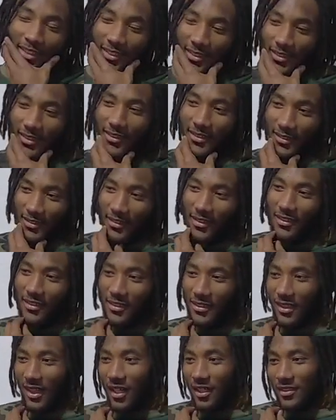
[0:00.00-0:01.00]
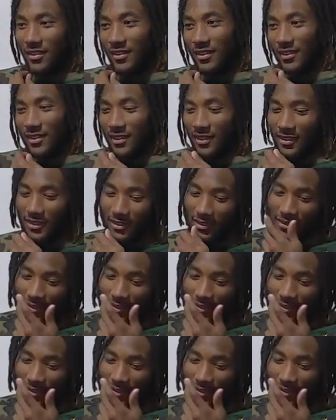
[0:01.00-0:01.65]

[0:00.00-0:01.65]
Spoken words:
You can talk to him, he's going.